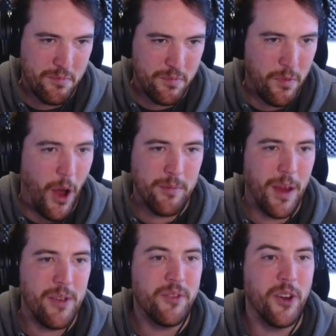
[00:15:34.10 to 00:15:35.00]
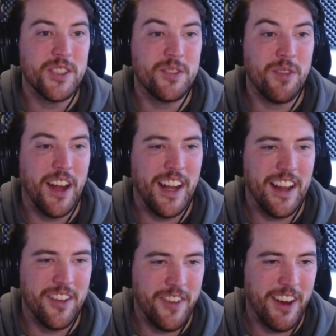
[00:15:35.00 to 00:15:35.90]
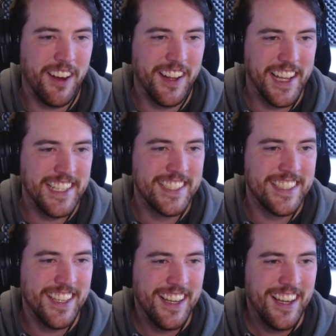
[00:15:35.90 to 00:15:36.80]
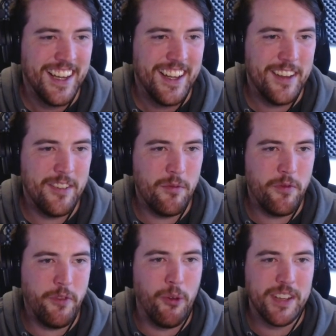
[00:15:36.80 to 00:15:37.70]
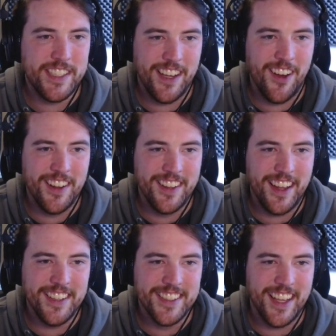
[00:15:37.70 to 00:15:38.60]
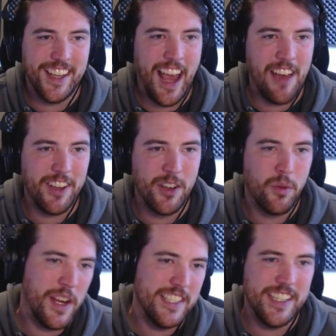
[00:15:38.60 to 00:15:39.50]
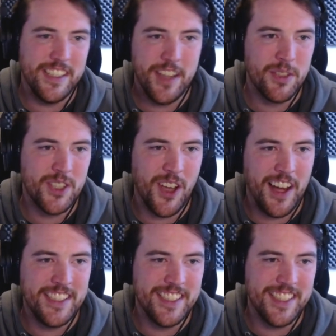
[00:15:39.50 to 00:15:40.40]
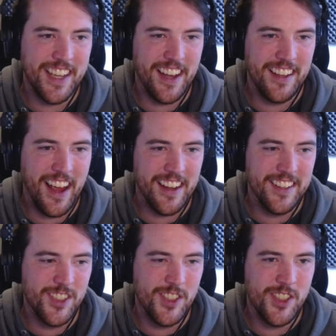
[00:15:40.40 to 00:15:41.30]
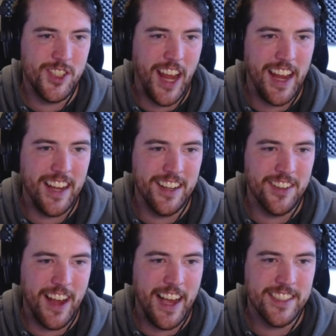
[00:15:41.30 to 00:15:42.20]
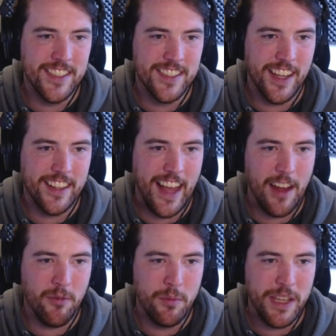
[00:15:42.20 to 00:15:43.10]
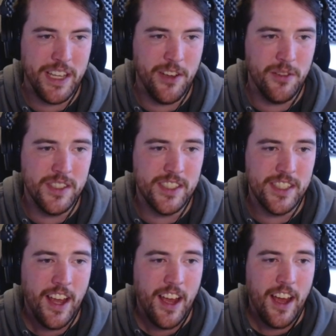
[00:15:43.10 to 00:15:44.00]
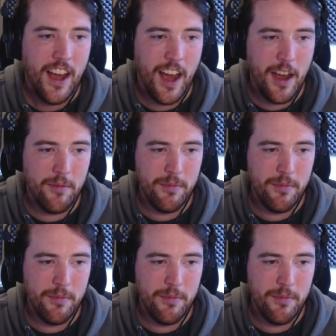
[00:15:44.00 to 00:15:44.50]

on my first run at the very least, focusing on things like having crazy double shots and chained interactions like that will be huge. I'm